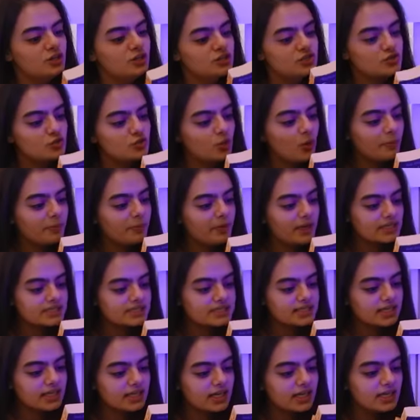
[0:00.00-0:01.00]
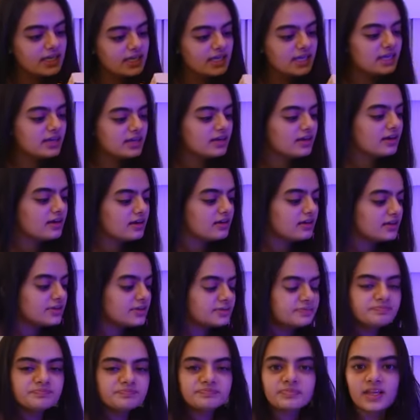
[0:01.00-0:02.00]
so basically,
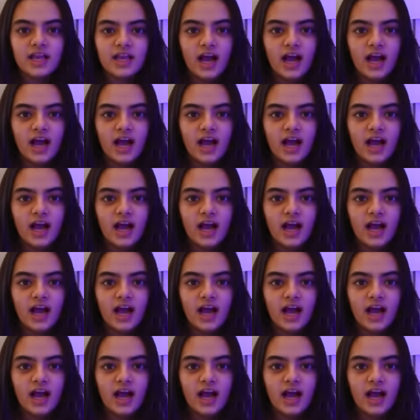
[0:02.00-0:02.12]
um,